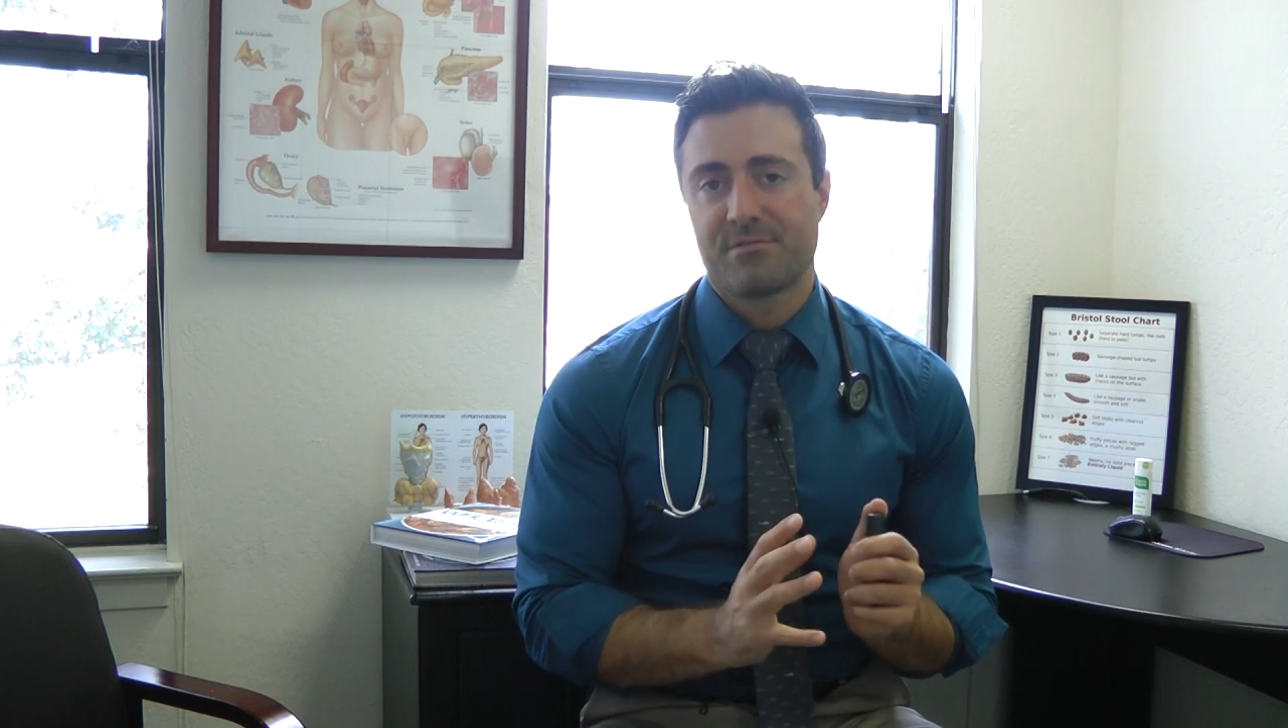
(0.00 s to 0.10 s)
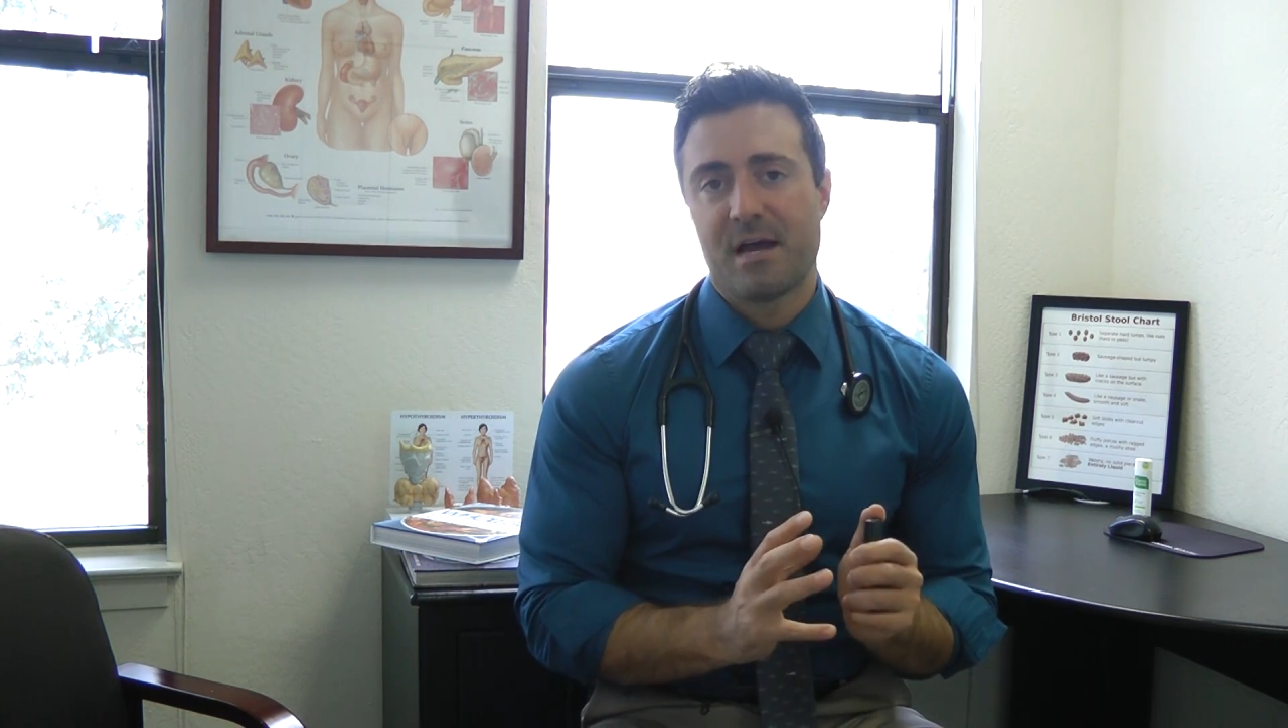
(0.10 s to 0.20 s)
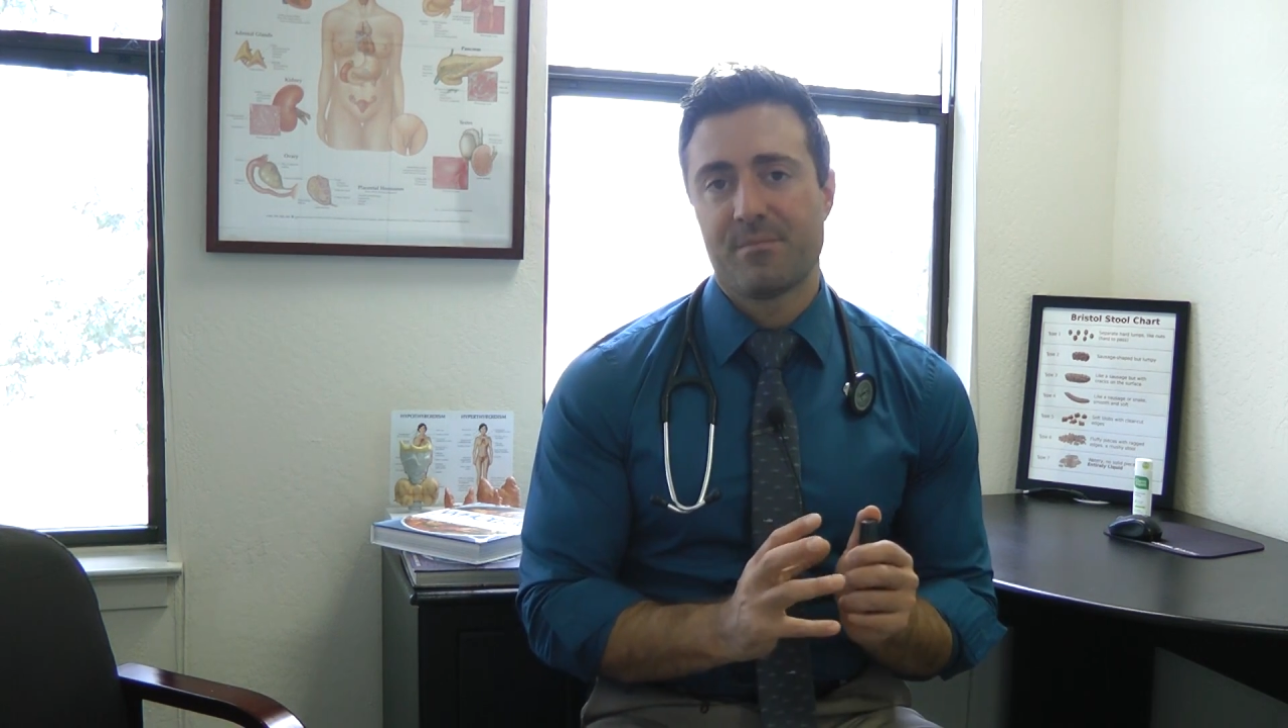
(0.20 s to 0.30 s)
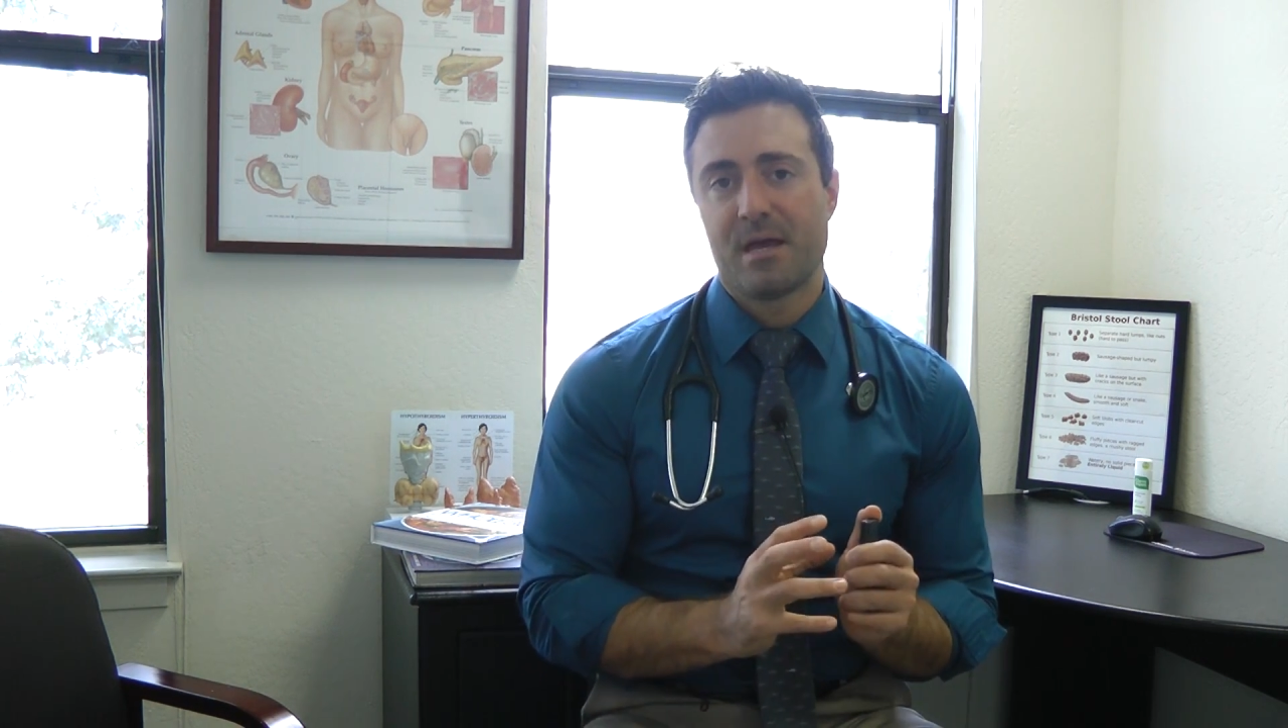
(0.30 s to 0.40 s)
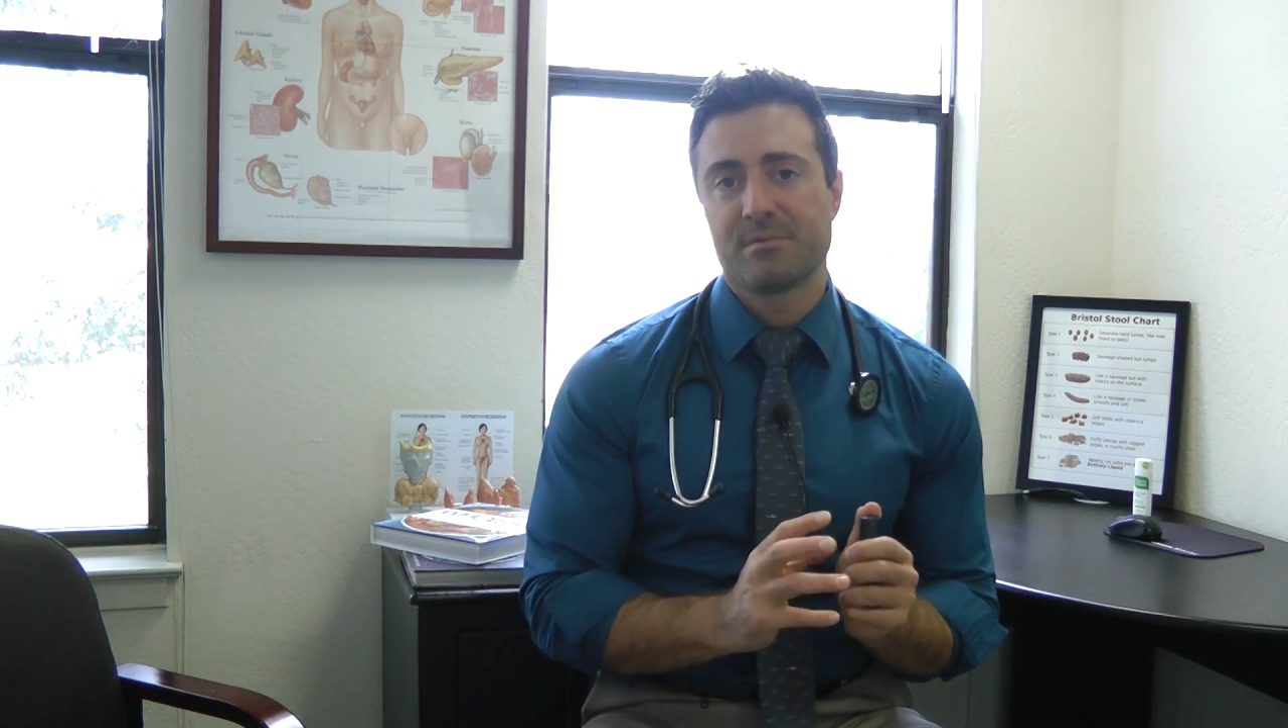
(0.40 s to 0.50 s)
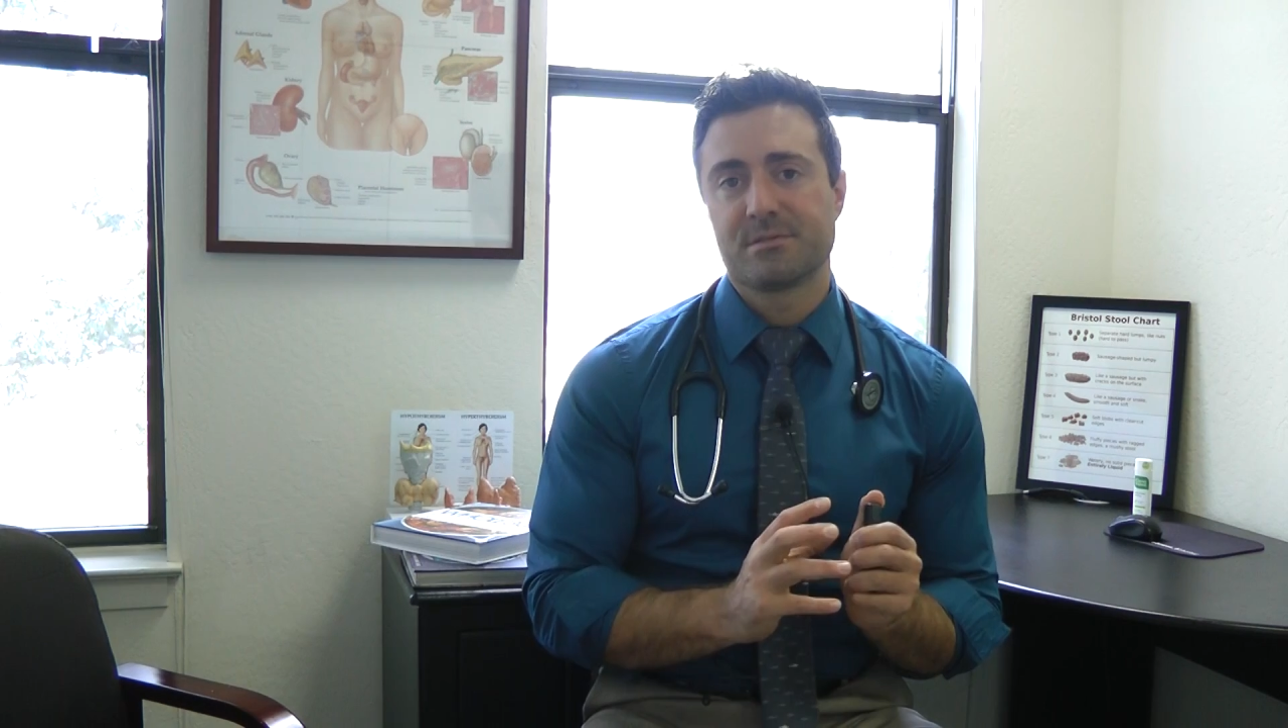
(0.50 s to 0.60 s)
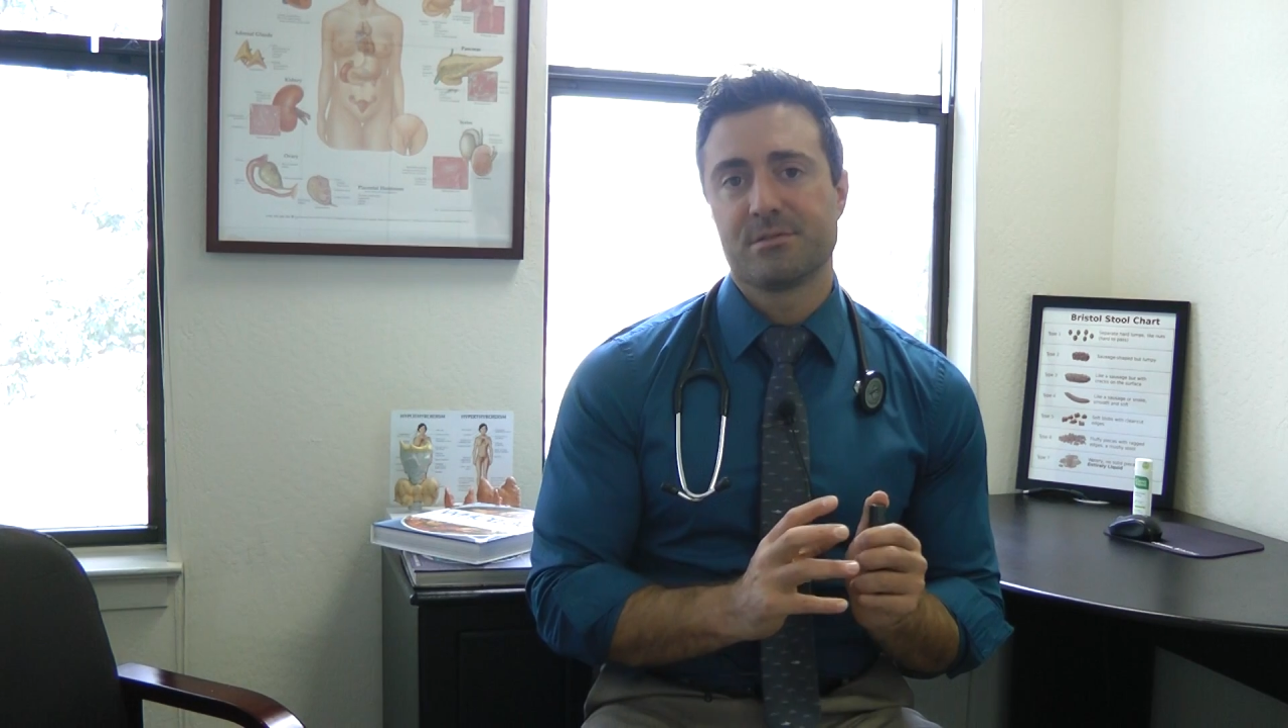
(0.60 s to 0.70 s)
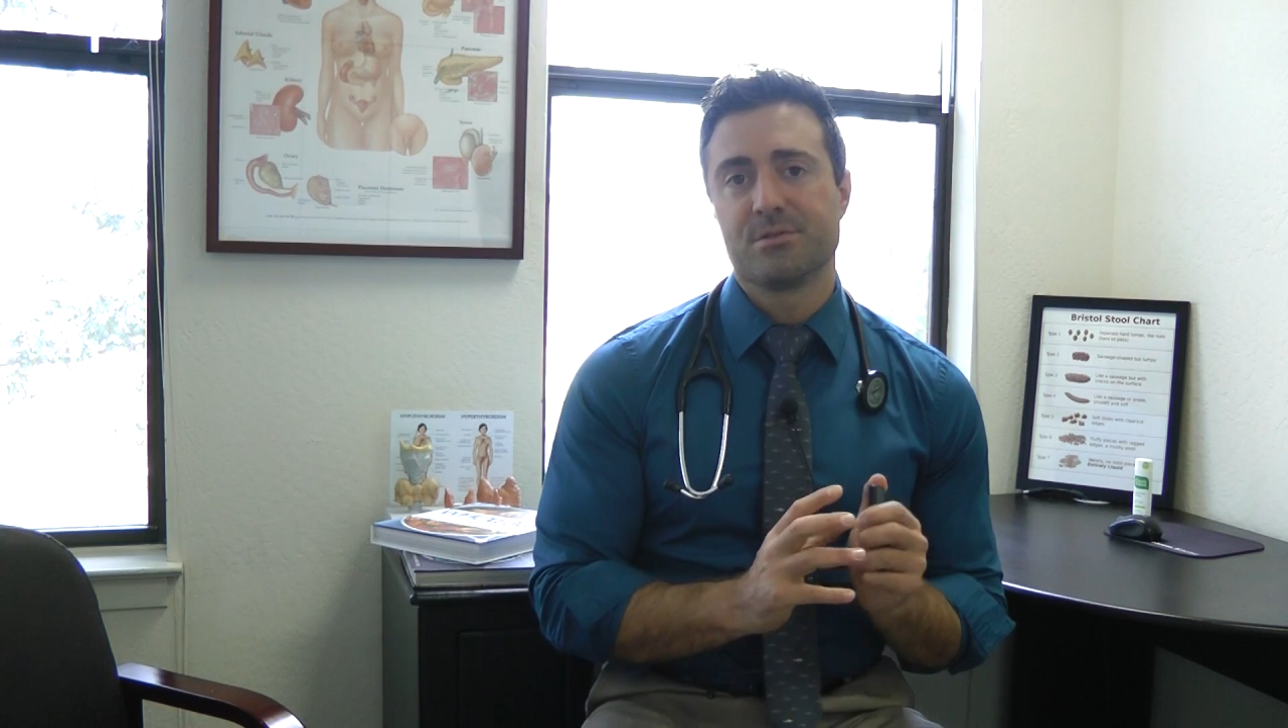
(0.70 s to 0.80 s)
FODMAPs